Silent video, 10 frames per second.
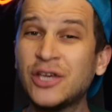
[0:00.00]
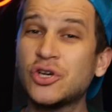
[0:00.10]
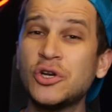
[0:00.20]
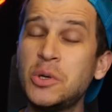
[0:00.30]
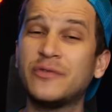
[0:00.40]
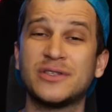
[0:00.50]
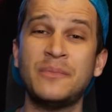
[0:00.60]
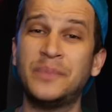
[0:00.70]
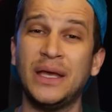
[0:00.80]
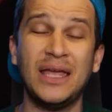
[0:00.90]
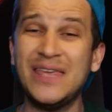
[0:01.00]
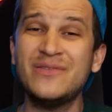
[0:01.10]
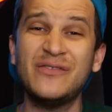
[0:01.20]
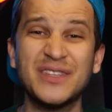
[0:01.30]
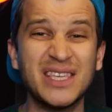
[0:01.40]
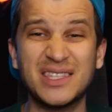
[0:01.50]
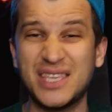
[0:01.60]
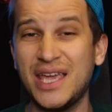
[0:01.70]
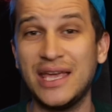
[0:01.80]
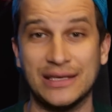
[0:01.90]
make sure you have something, even if it's a
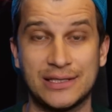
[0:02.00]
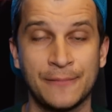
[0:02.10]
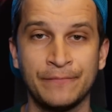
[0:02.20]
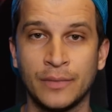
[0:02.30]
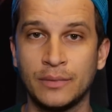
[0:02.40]
tease.